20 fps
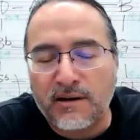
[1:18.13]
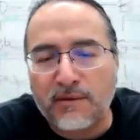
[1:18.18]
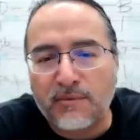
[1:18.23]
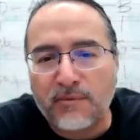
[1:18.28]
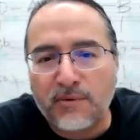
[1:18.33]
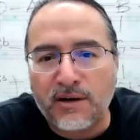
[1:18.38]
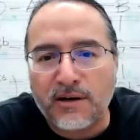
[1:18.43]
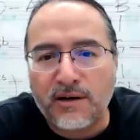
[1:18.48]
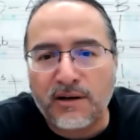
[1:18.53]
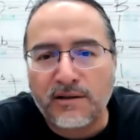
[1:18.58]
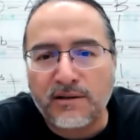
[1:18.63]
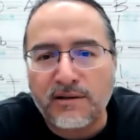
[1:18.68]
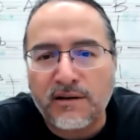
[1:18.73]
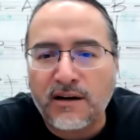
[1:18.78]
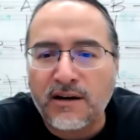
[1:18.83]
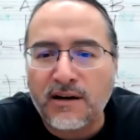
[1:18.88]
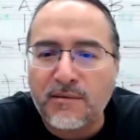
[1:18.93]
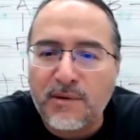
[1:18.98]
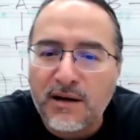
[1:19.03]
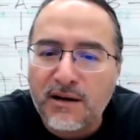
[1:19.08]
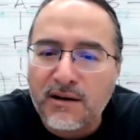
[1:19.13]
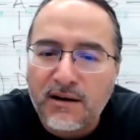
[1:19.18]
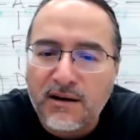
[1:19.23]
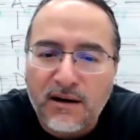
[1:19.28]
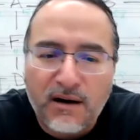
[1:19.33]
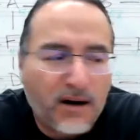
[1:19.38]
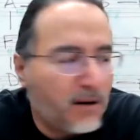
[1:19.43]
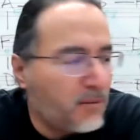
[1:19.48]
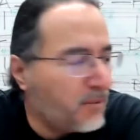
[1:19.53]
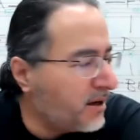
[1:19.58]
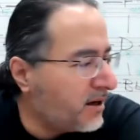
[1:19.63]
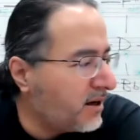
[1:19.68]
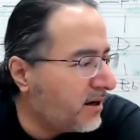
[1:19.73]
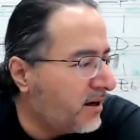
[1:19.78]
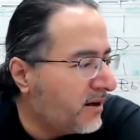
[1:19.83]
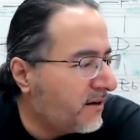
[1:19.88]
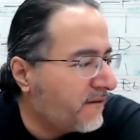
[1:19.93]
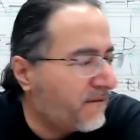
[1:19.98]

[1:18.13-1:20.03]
and we're going to talk about comma